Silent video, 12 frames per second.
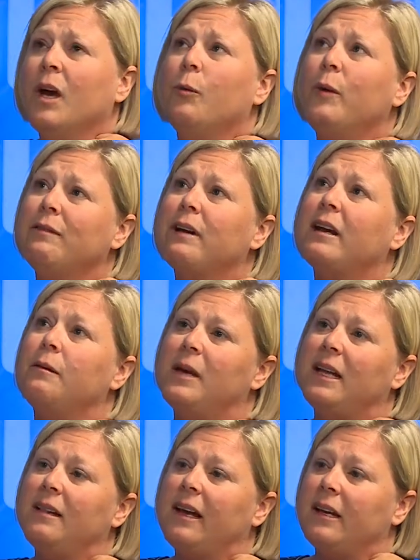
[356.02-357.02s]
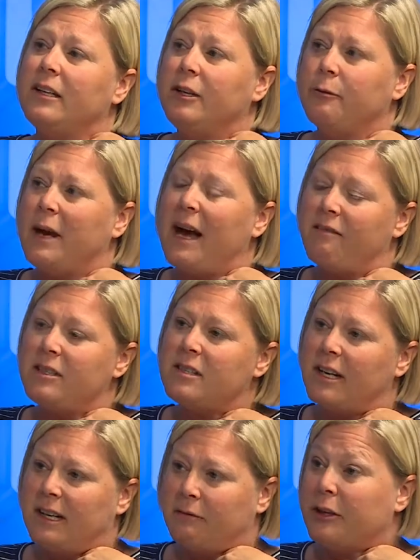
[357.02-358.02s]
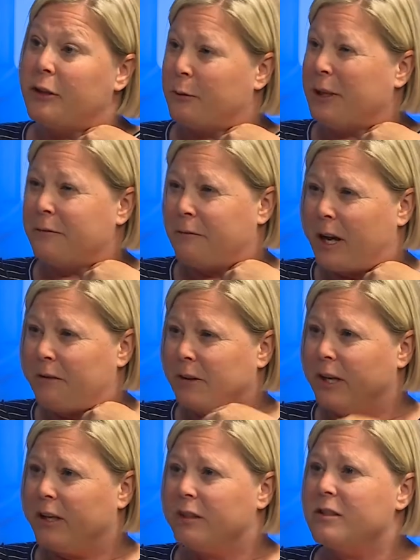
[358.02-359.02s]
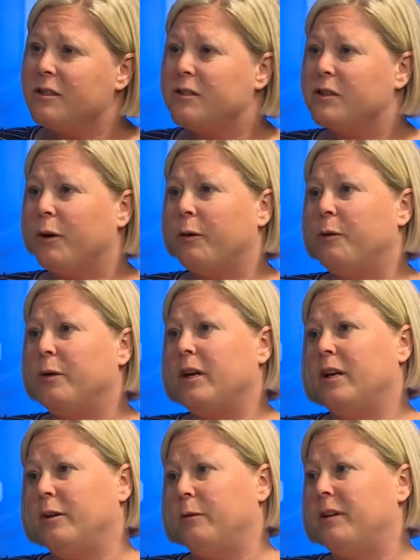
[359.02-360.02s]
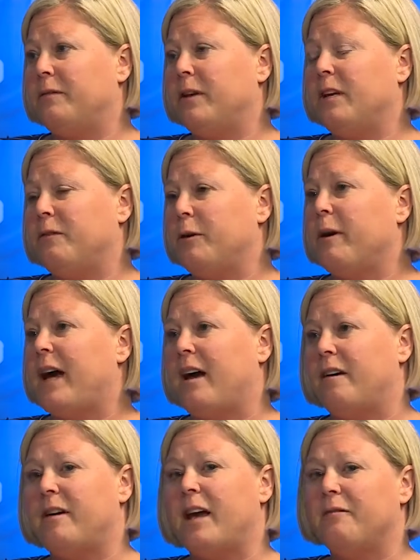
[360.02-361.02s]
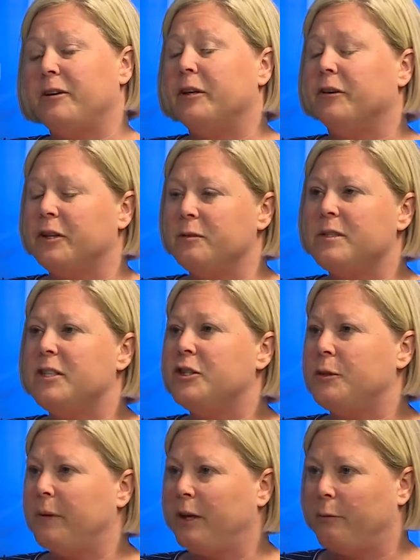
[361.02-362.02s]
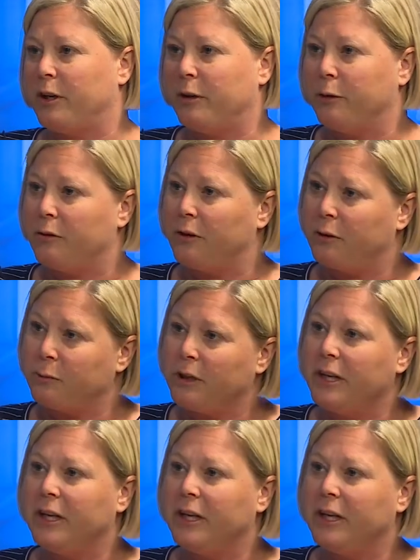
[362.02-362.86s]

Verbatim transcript: we recommend that you have it done every three to five years. So, you know, if, if you have heavier usage, you may want to go the three